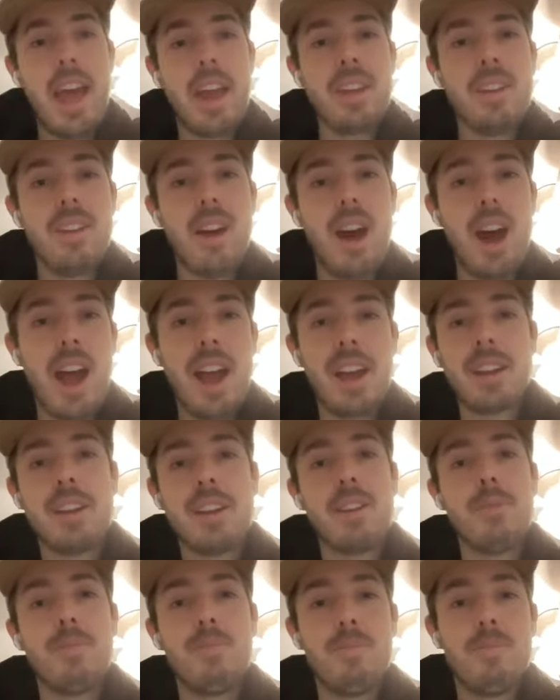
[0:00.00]
and I
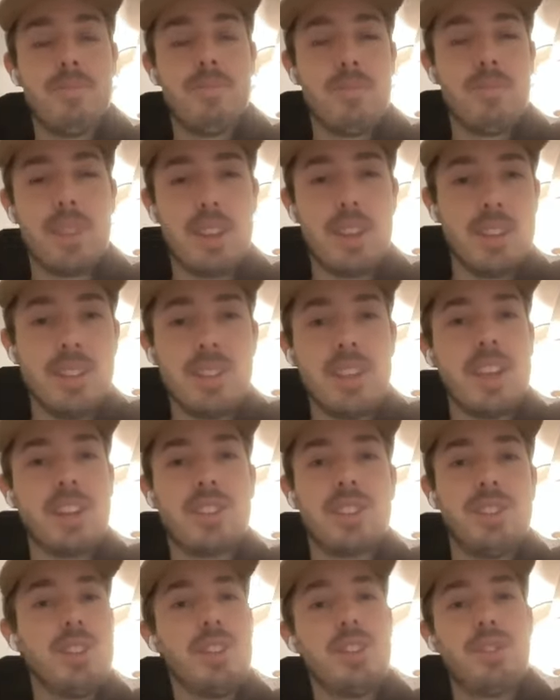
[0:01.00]
can
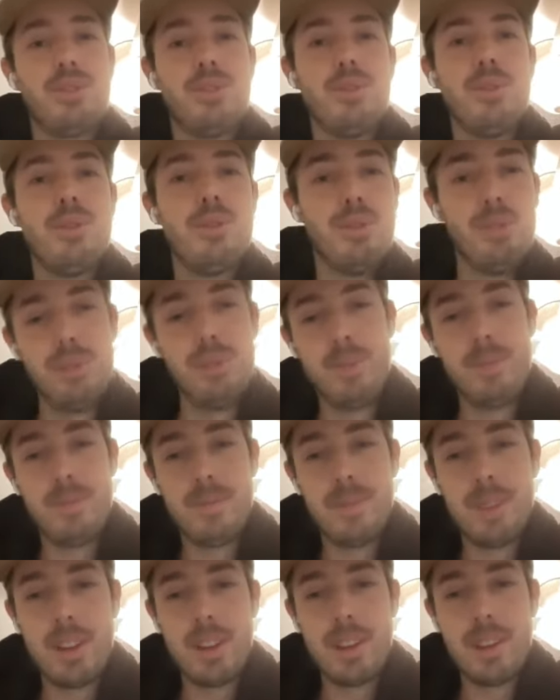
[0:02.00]
essentially through
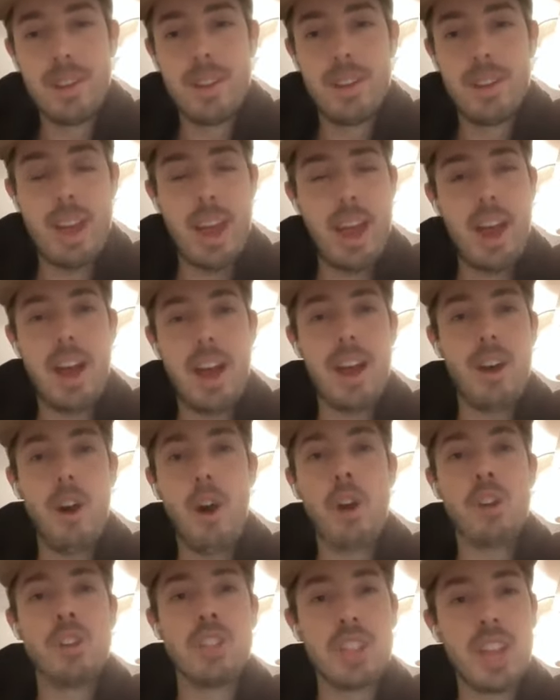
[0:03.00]

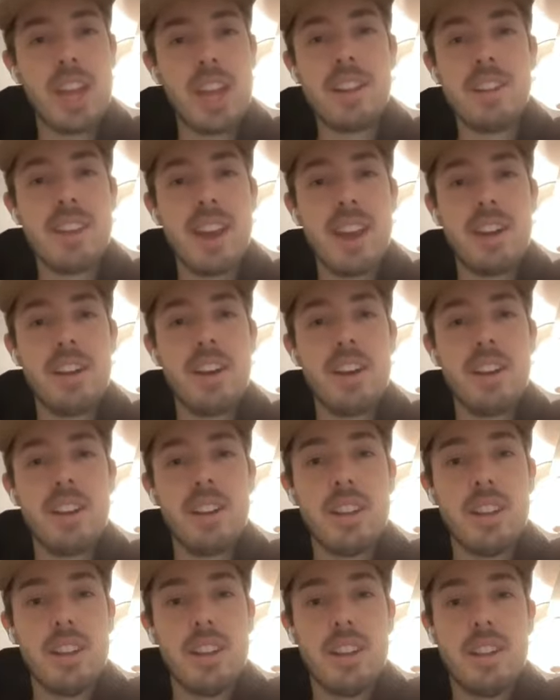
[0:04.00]
uh, on-chain
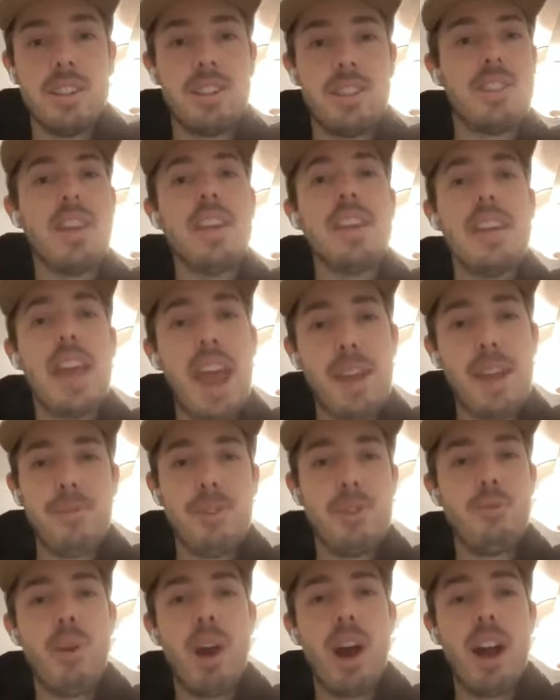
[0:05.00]
data, see
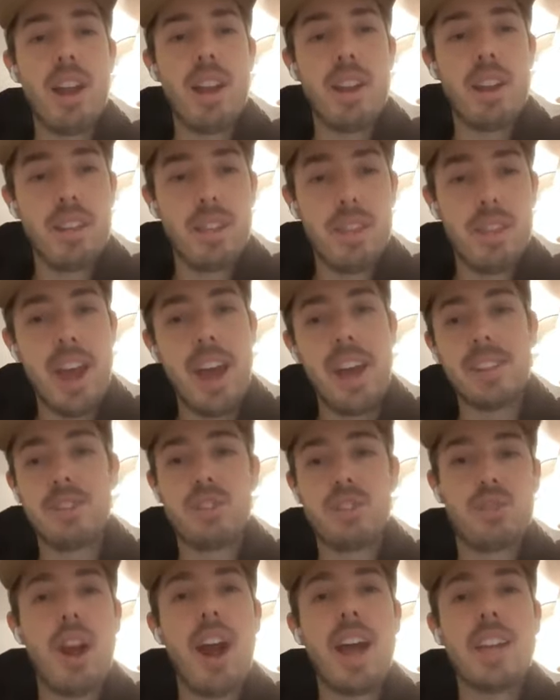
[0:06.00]
everyone
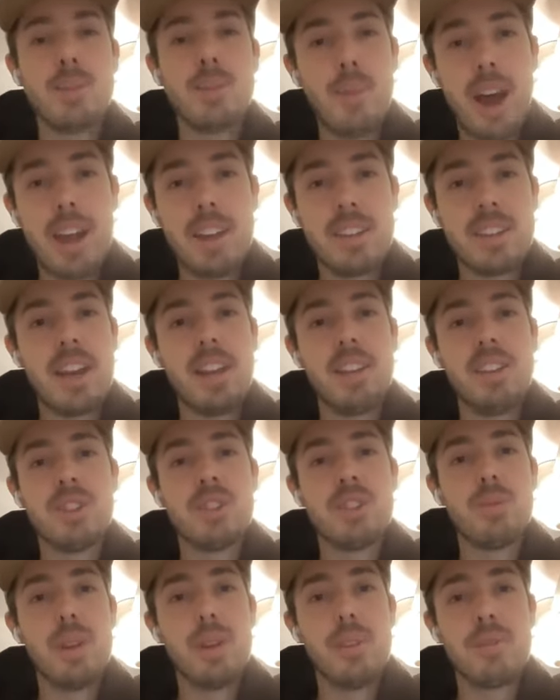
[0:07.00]
that tried to buy a
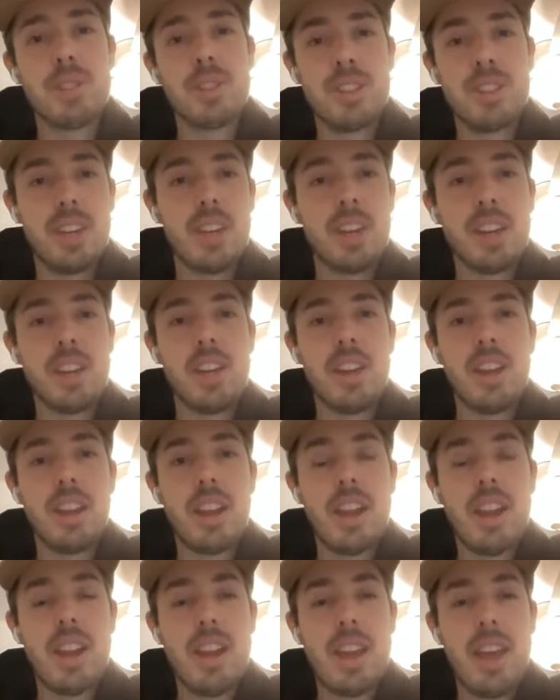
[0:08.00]
Taylor Swift ticket,
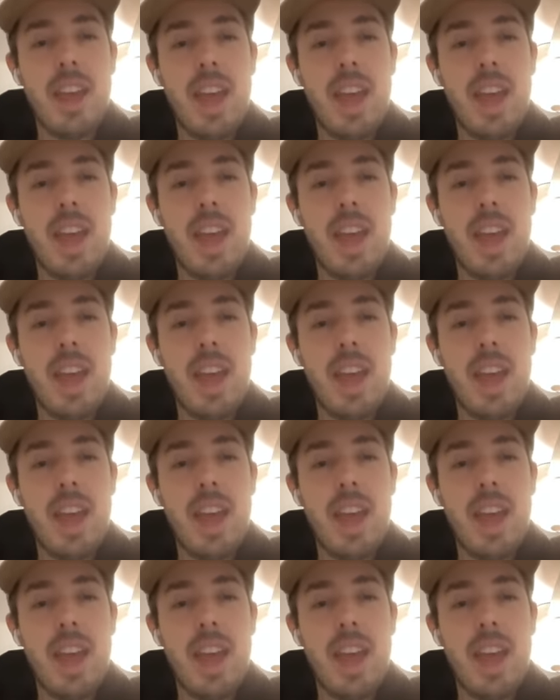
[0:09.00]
